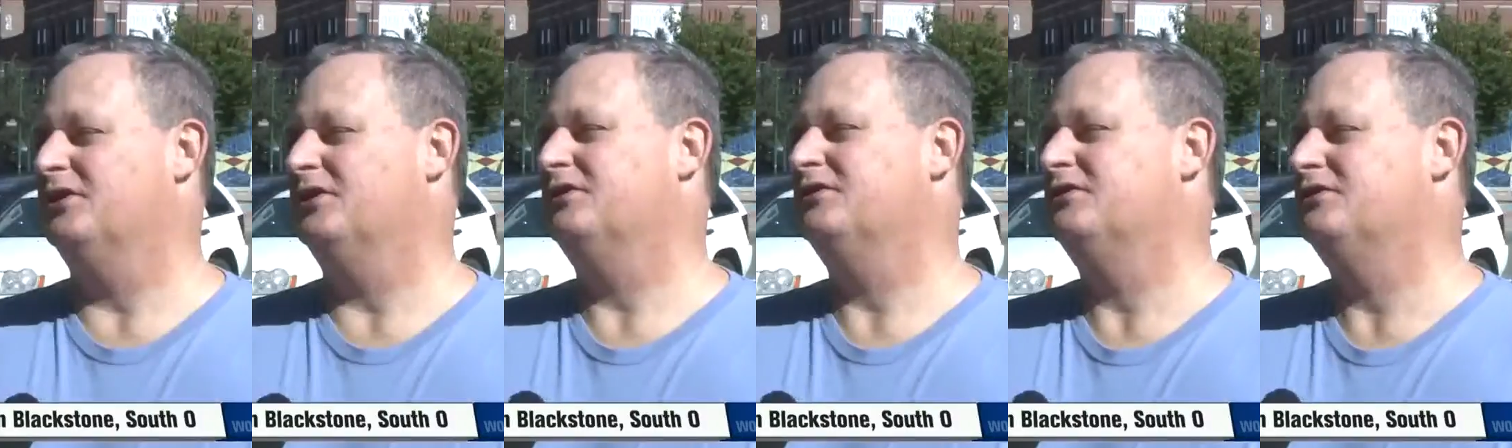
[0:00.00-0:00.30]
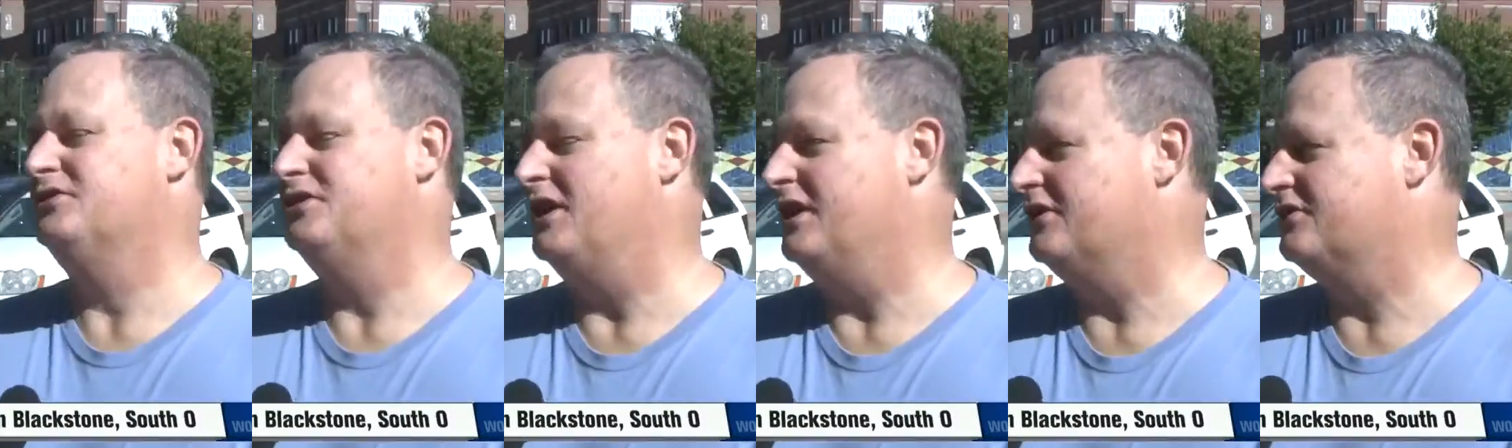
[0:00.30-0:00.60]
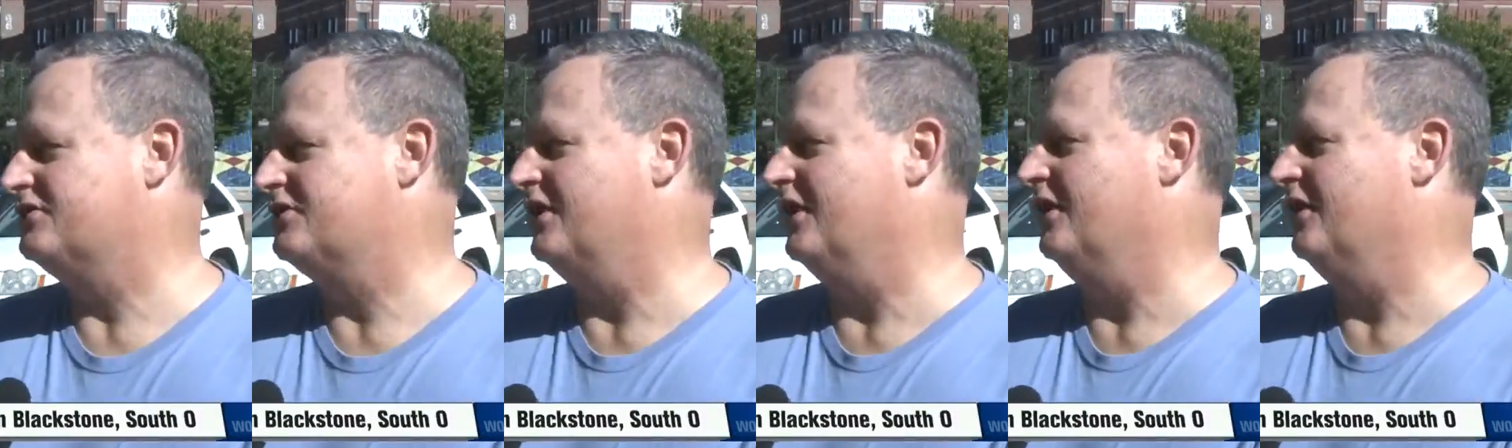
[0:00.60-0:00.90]
It
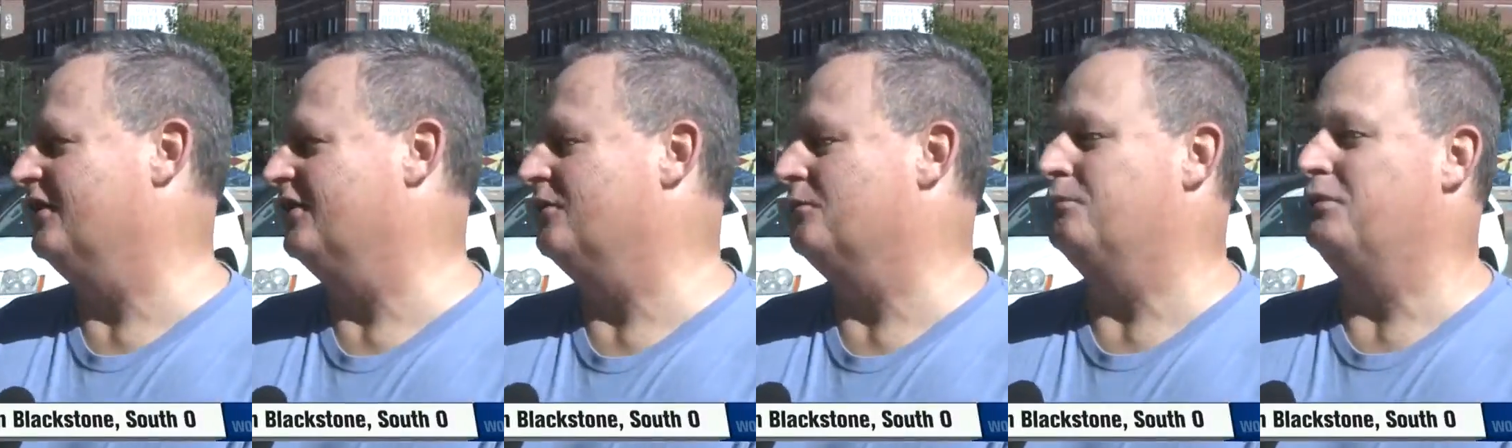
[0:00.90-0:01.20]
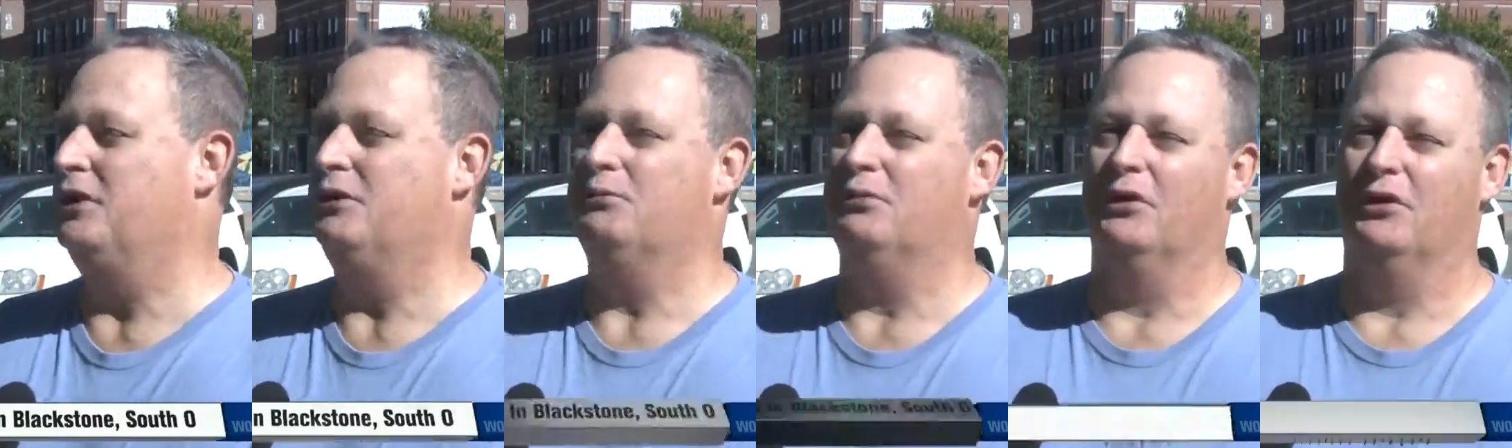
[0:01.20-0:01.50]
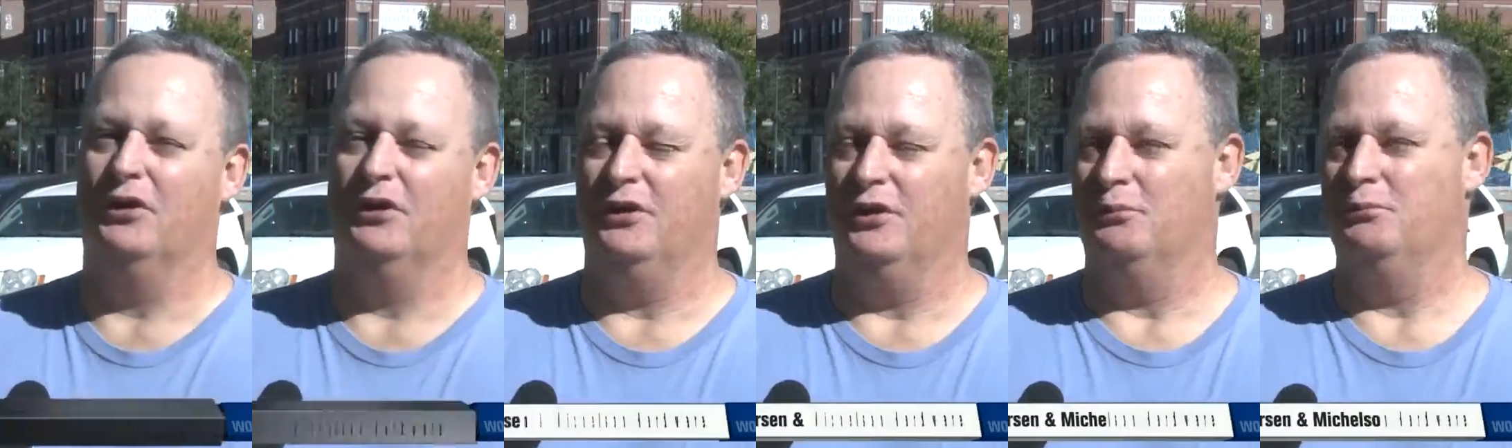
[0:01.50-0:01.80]
takes care of the
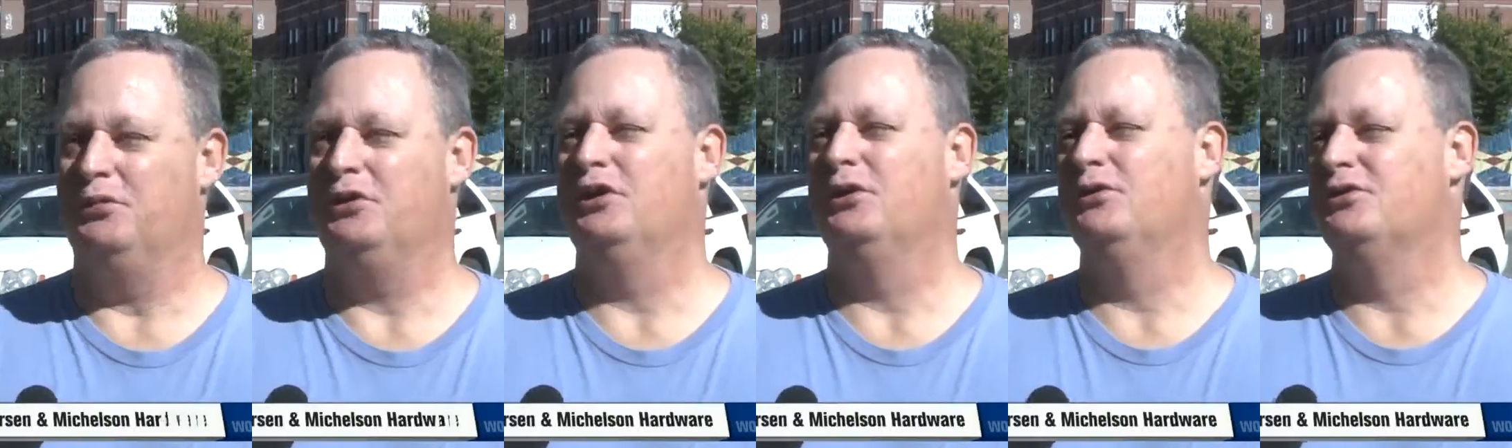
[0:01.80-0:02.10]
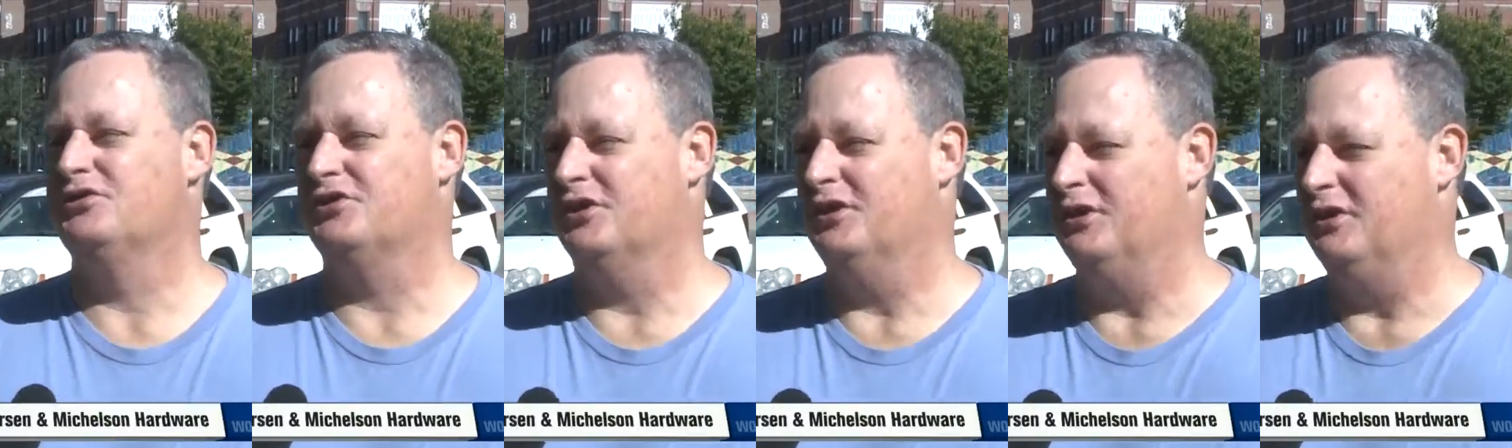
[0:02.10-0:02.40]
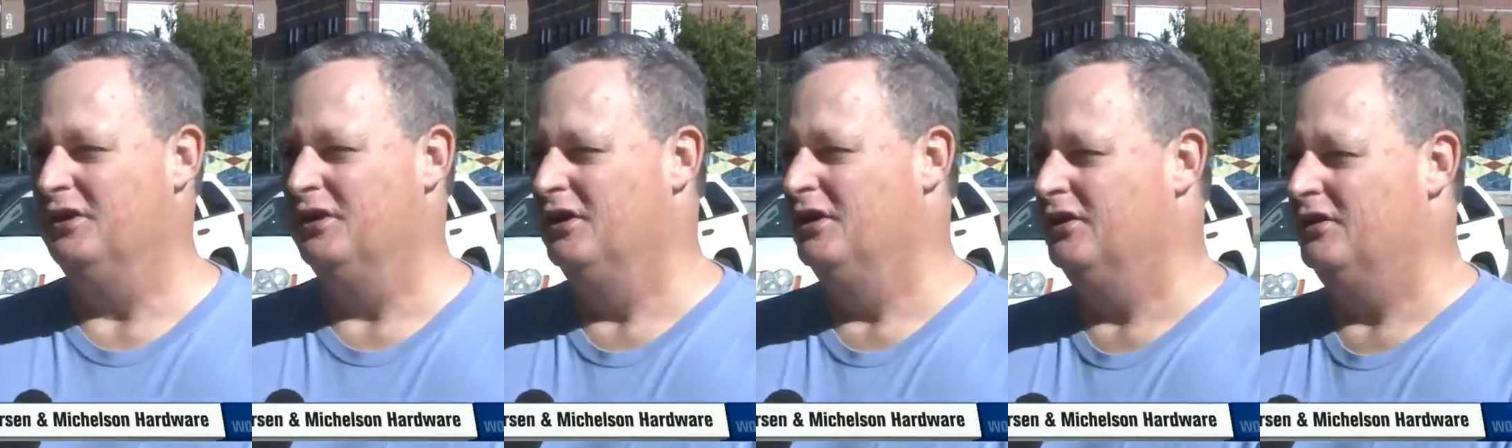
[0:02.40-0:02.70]
people that abuse it,